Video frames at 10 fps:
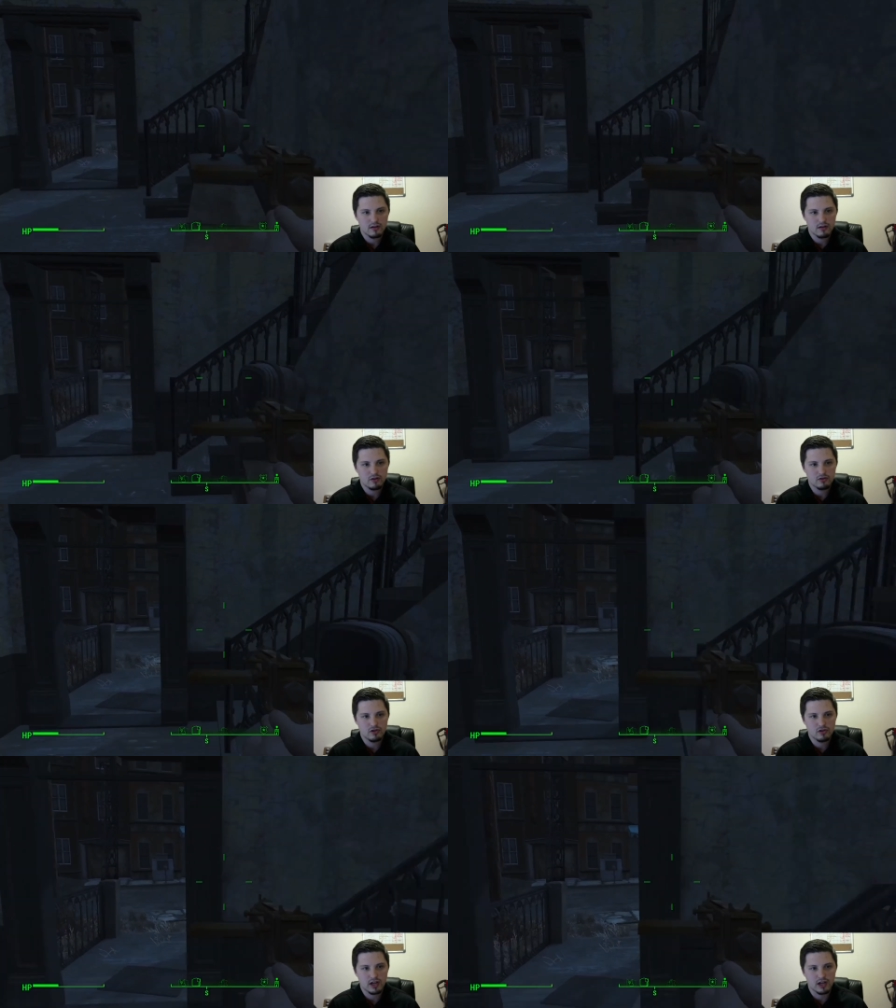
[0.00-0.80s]
Who's
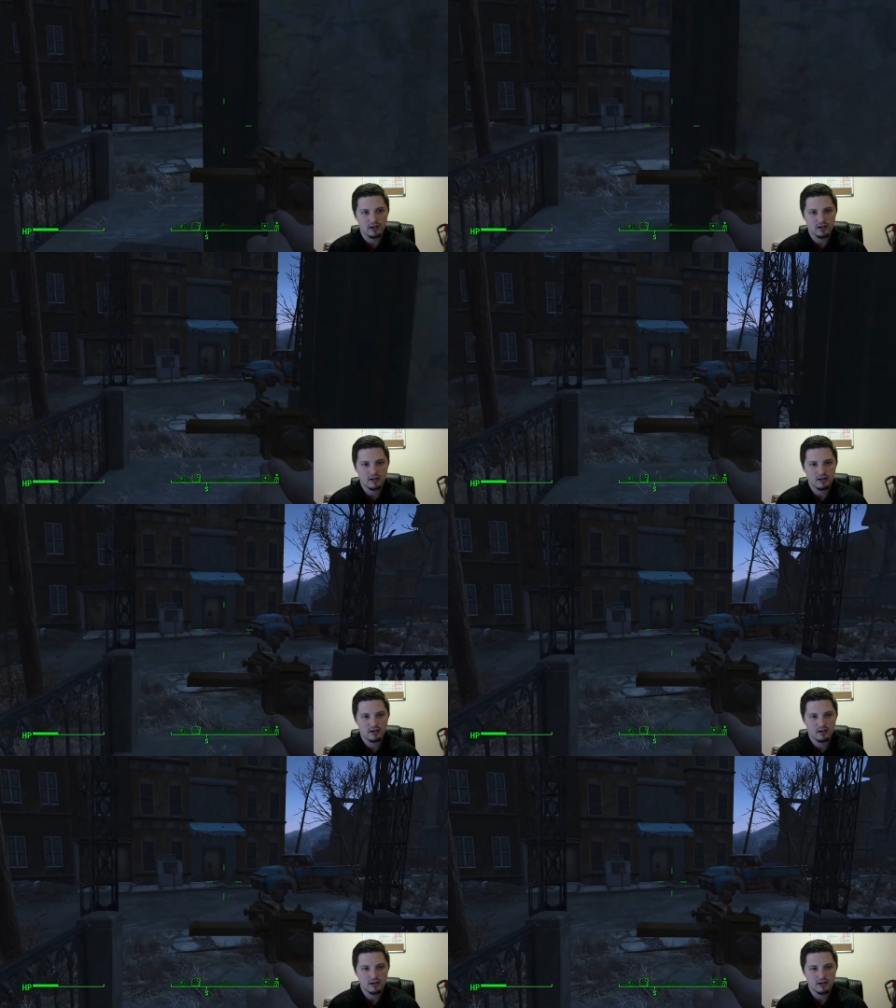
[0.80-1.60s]
shooting?
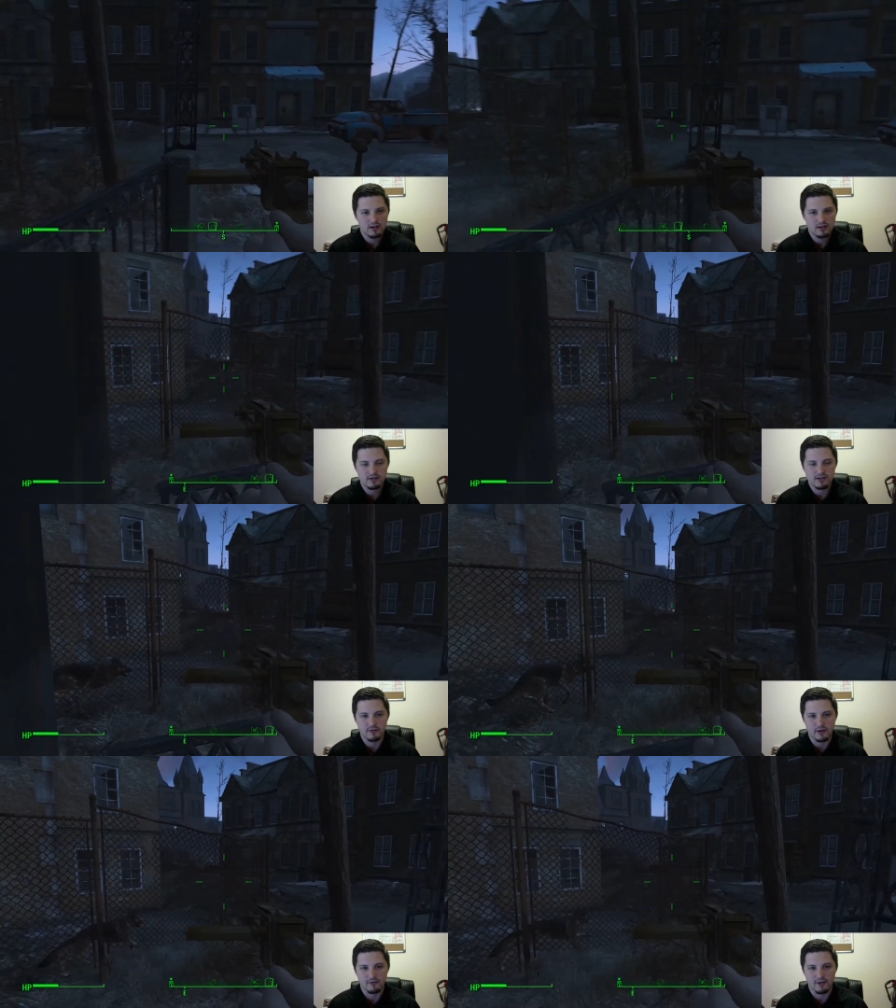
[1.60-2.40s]
Let's go see if
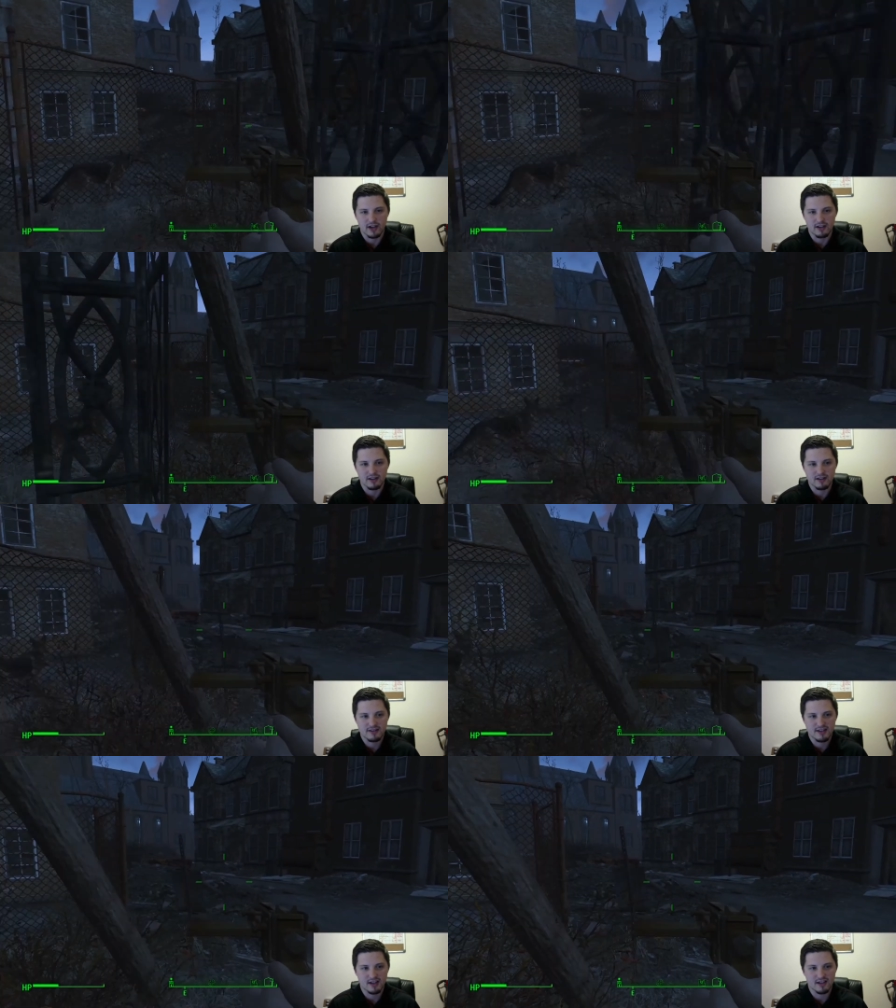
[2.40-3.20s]
we can find this
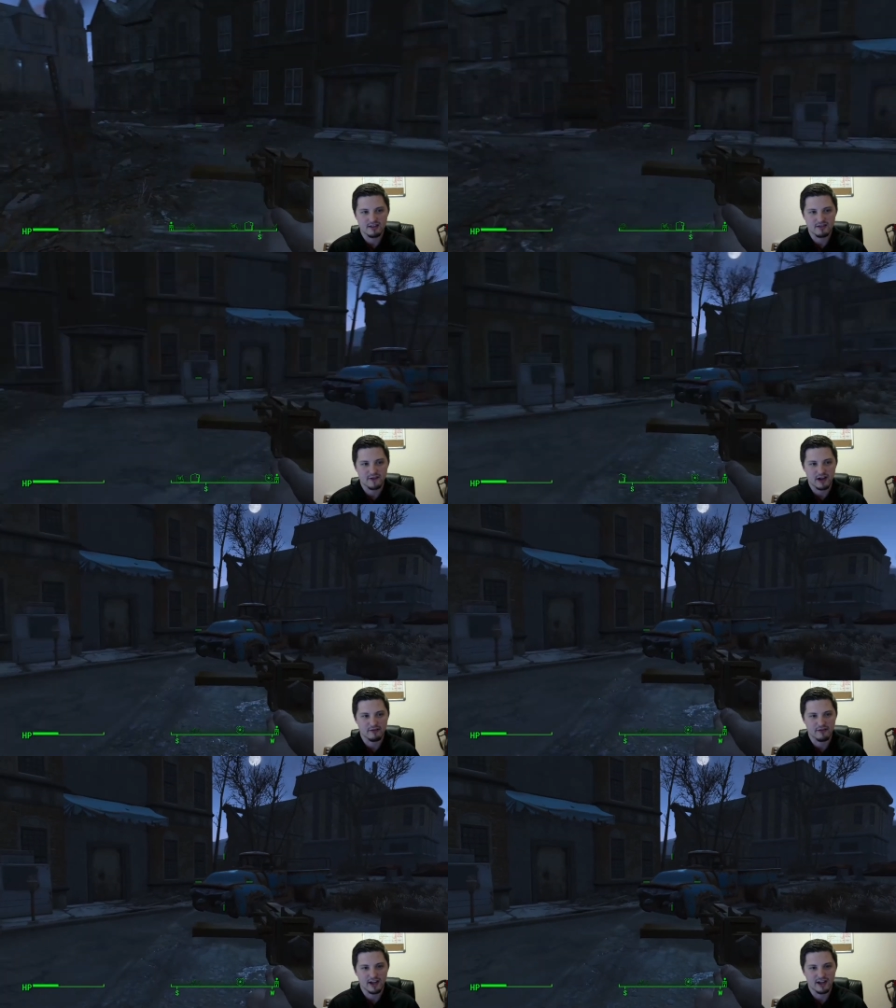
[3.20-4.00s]
this
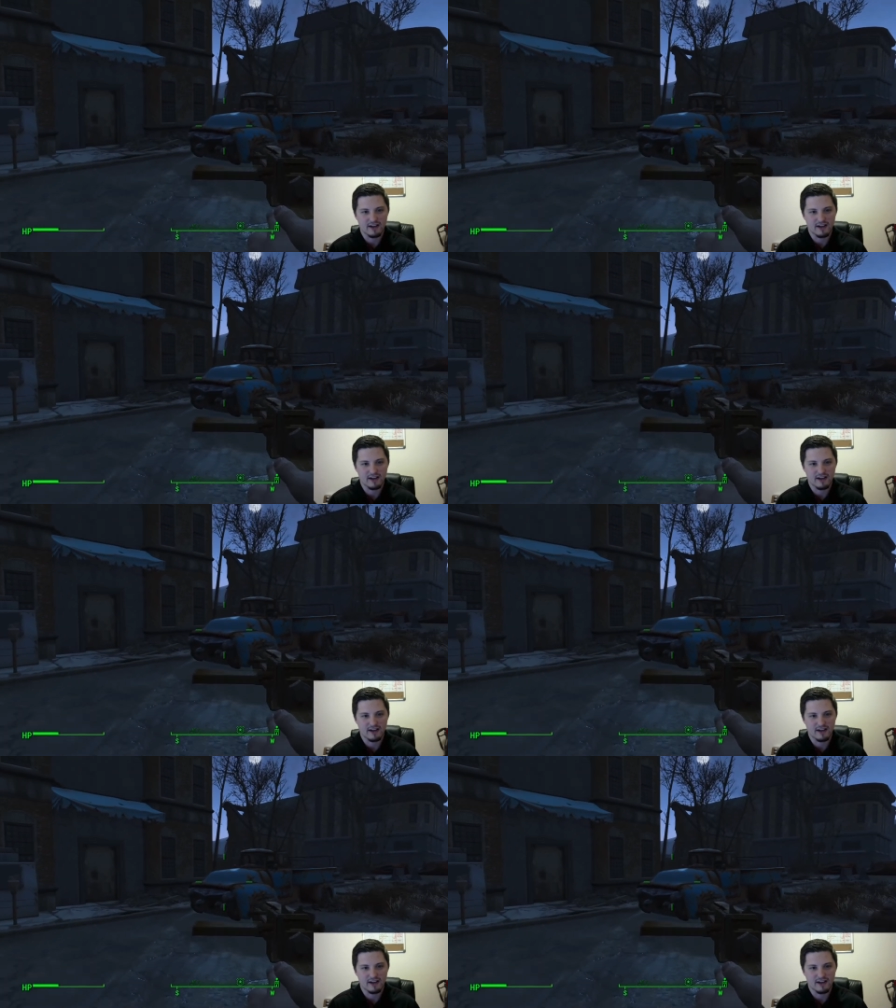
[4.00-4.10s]
firefight.